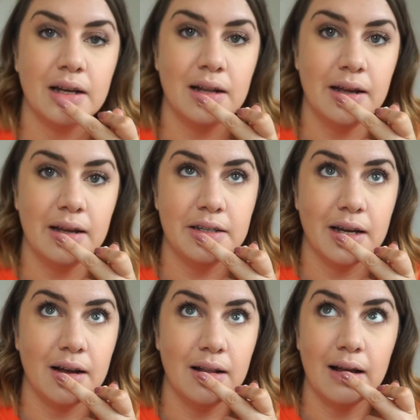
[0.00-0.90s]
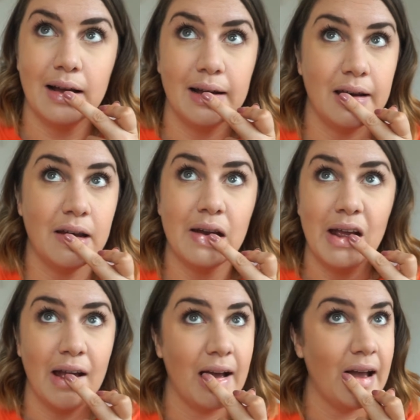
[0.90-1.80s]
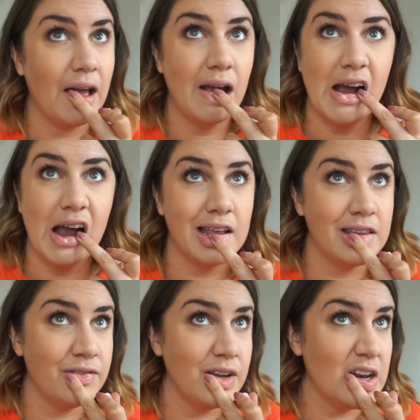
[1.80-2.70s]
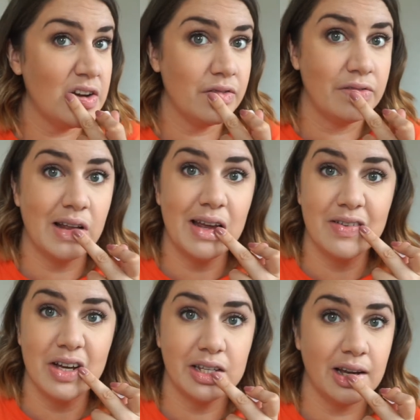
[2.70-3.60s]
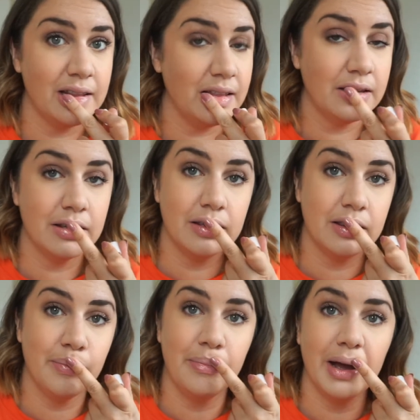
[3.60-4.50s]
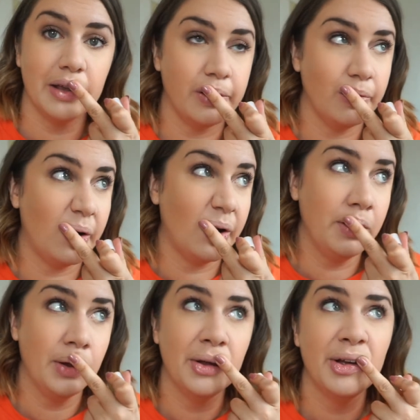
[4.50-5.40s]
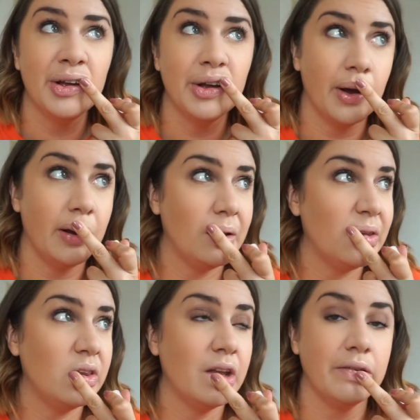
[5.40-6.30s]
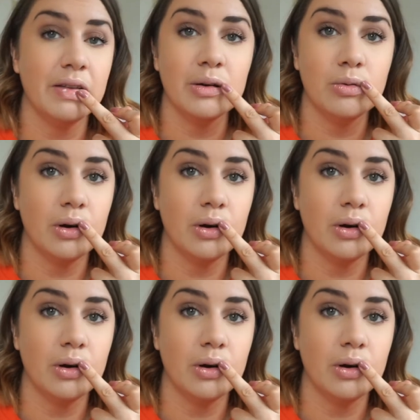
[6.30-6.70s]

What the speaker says: a clear gel, and It's a few different flavours. I think this is the best one. And this is definitely the